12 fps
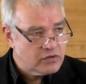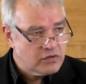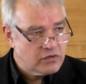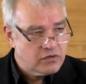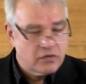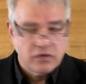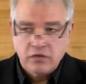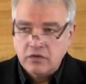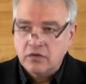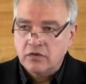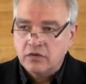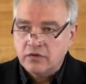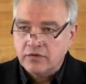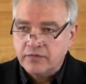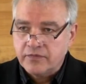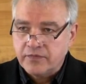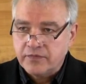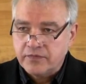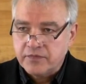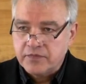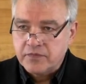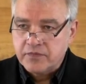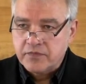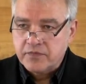
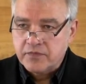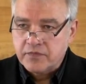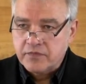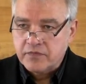(no one is talking)